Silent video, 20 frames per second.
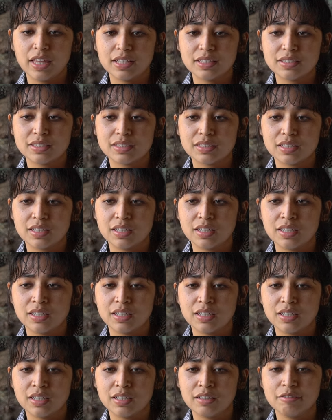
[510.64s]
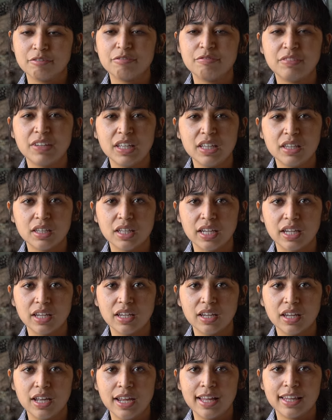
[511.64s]
this
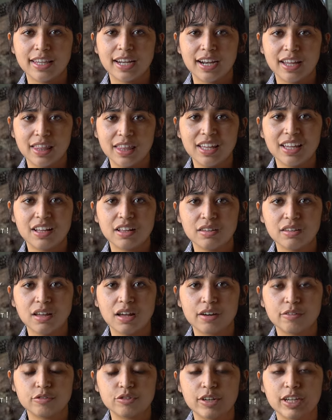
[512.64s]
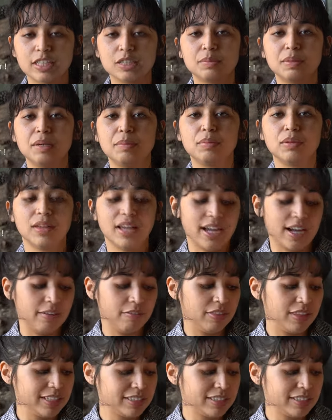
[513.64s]
feeling that I think a lot of trans people have,